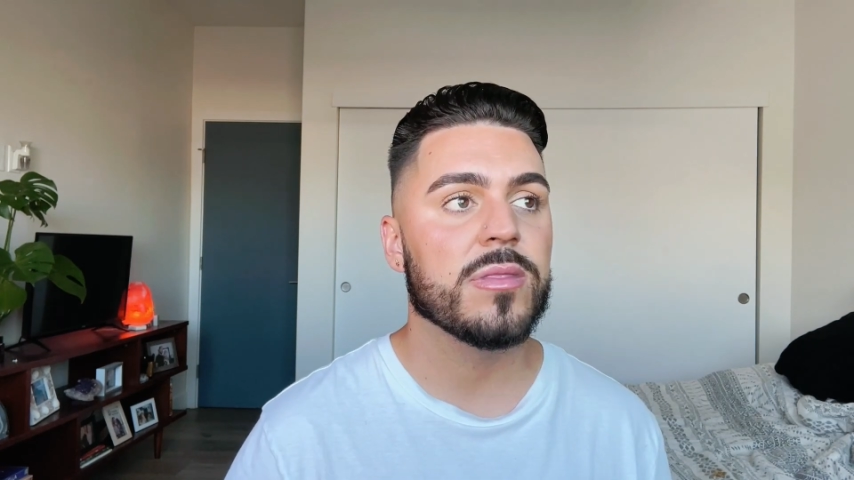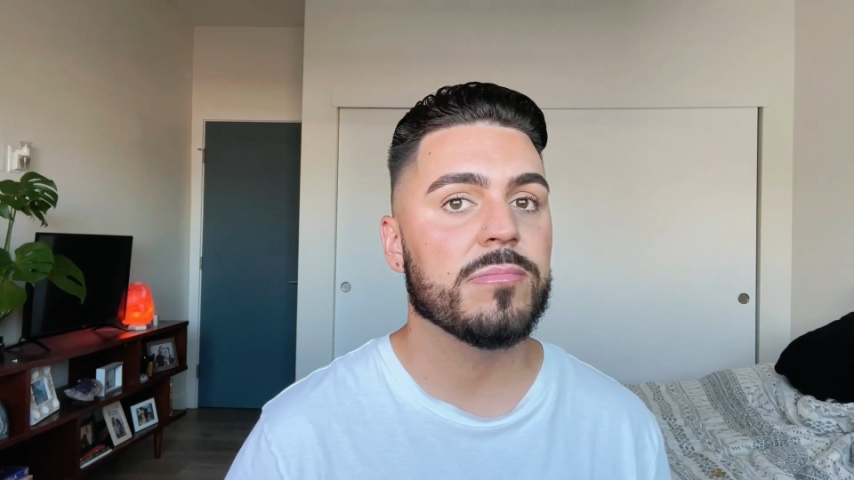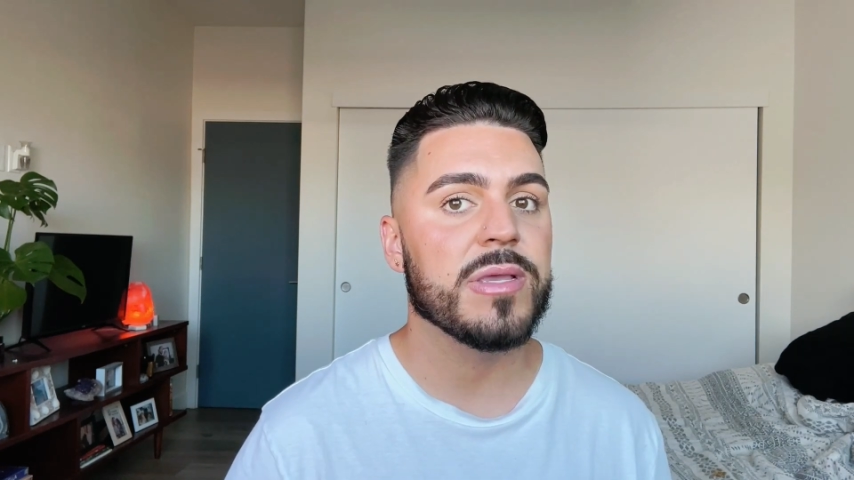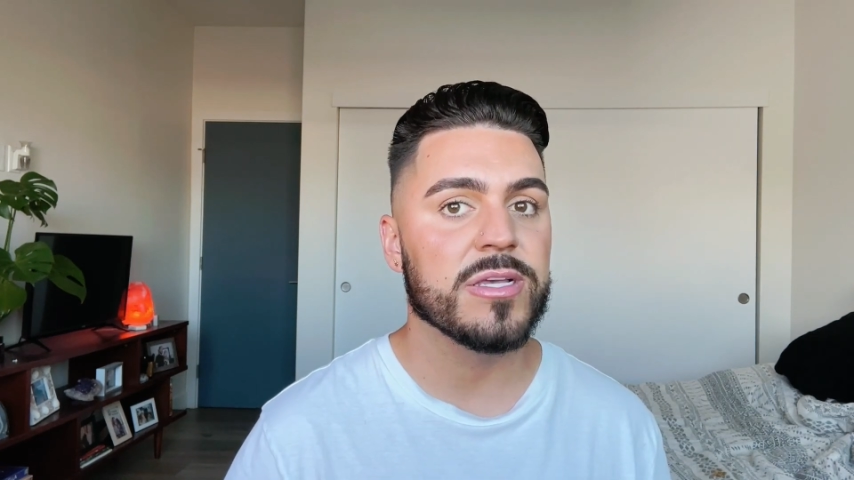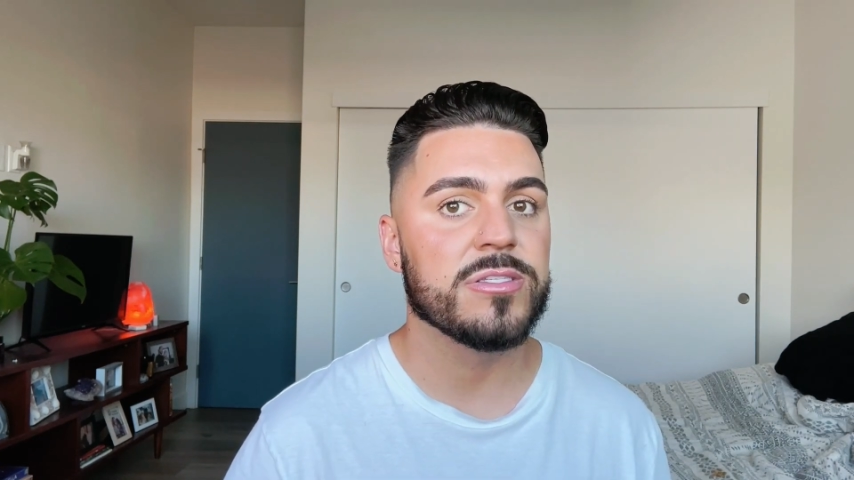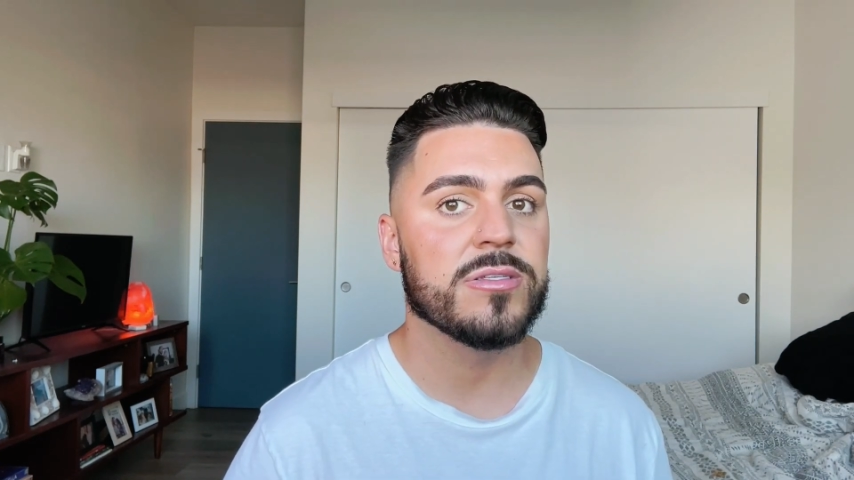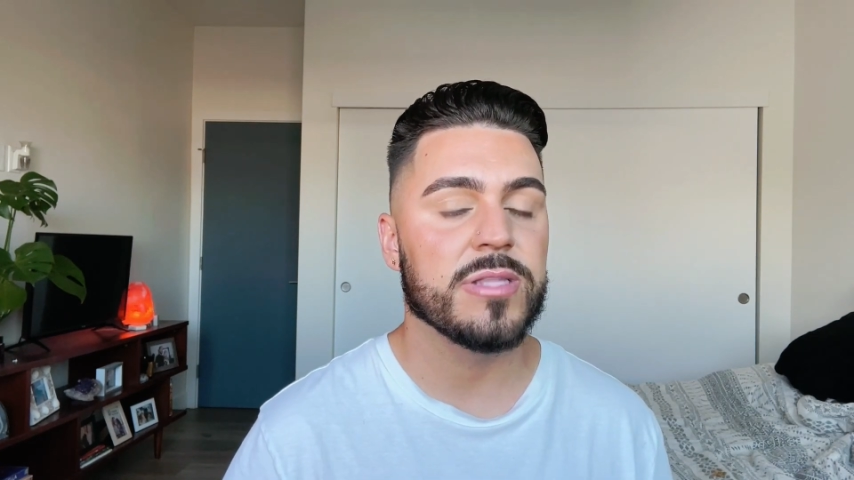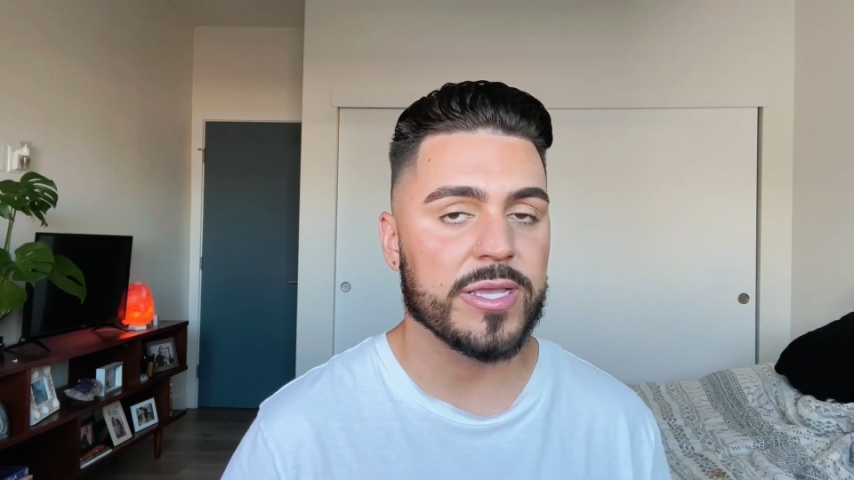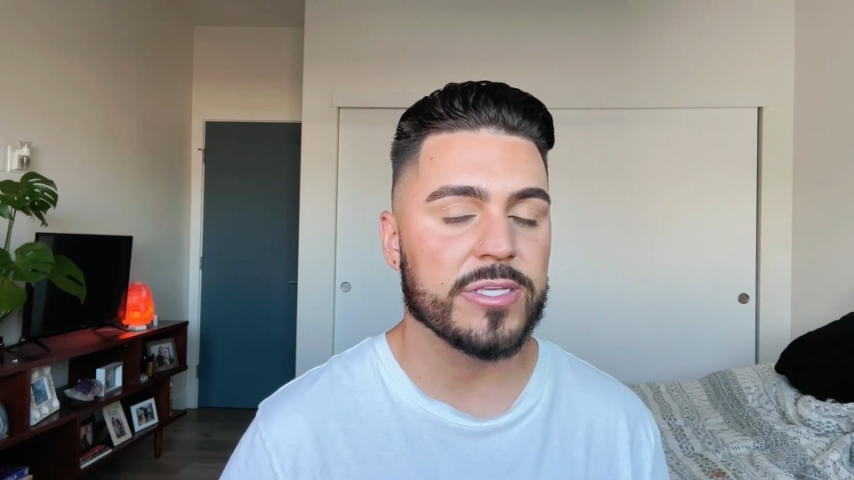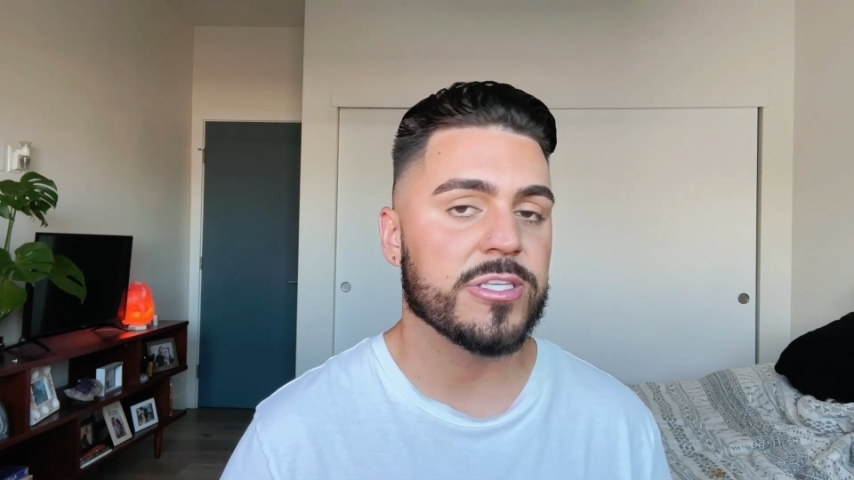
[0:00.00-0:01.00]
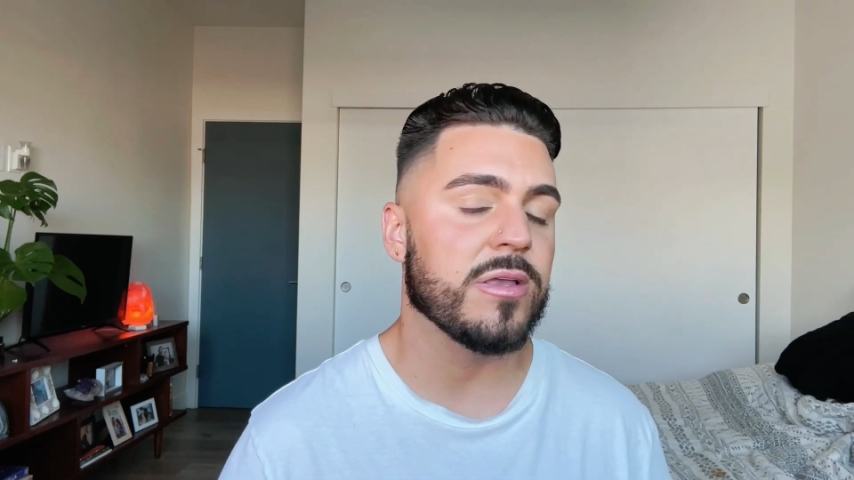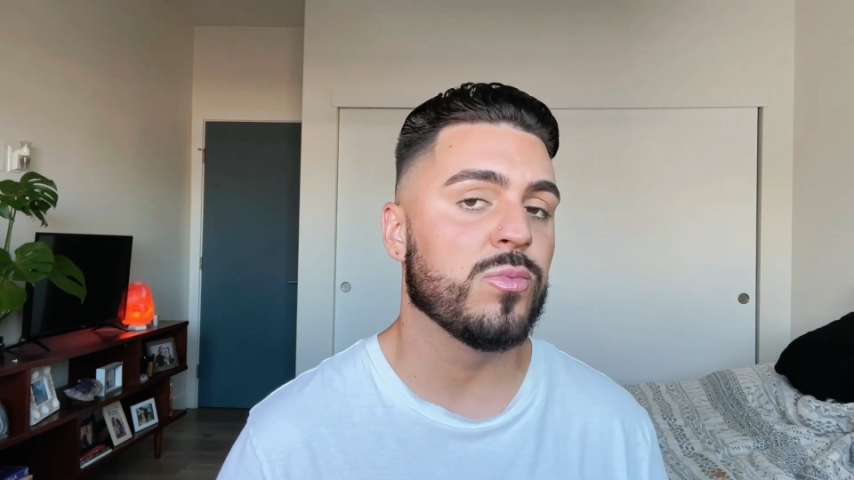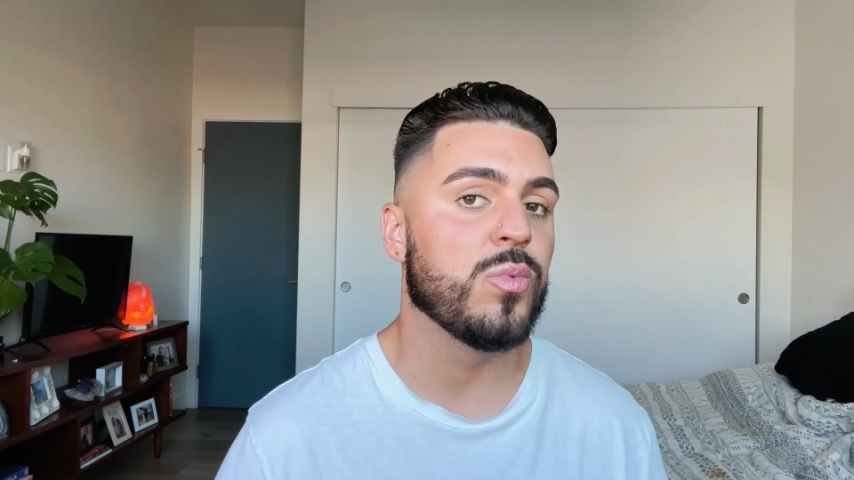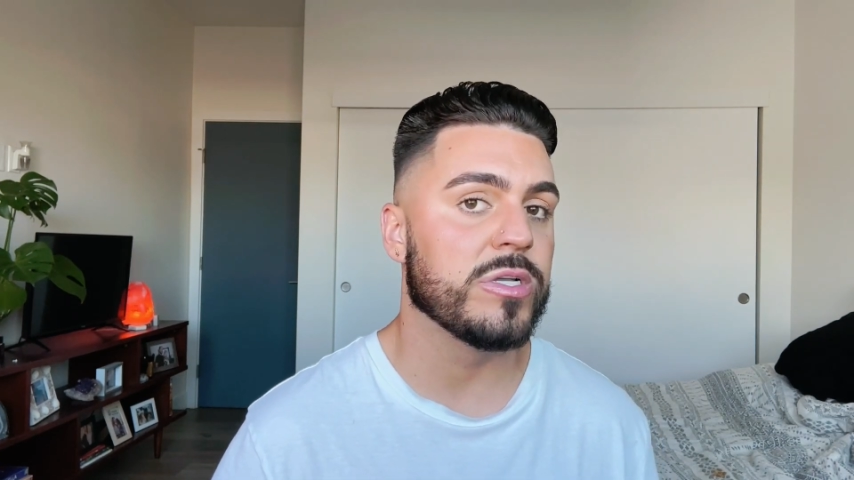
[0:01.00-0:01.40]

Because like I said,